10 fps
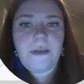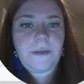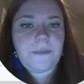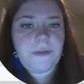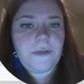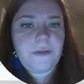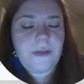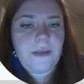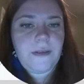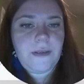I'm going to
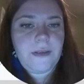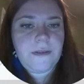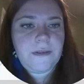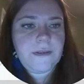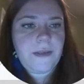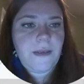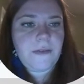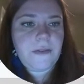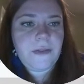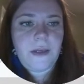create a
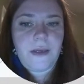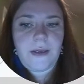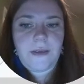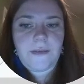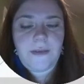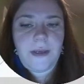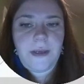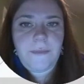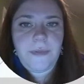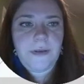sketch on
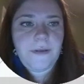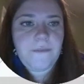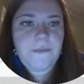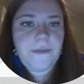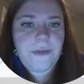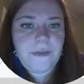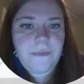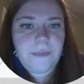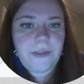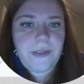top of this
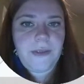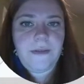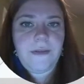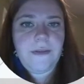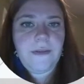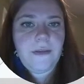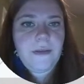plane